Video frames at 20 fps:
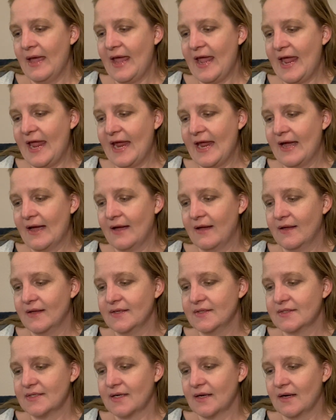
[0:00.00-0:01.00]

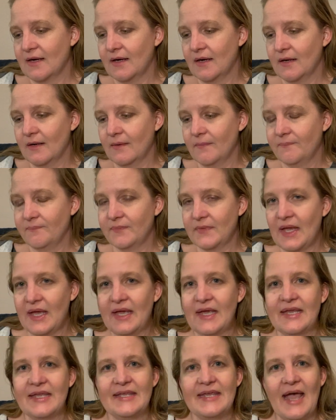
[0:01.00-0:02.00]
And
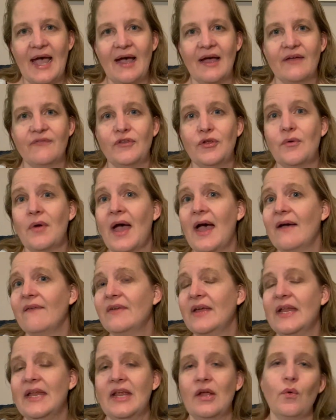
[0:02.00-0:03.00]
yeah, if you have
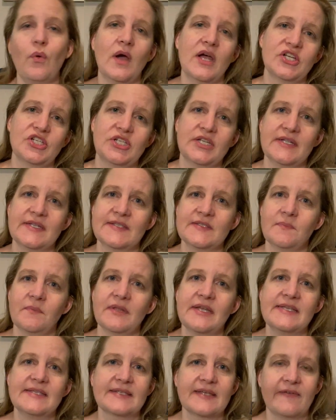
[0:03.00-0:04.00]
any questions,
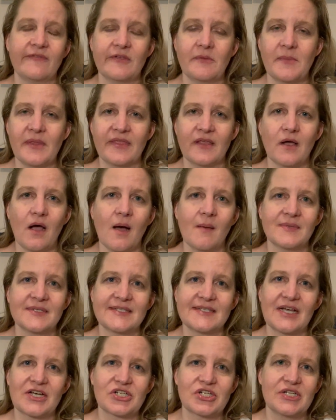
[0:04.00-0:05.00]
please leave them in the comments
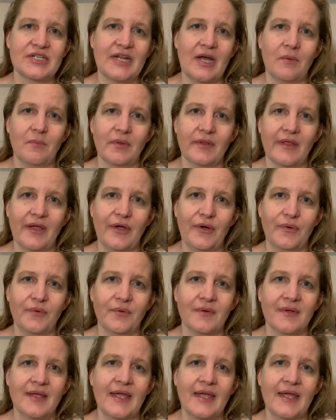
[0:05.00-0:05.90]
section down below.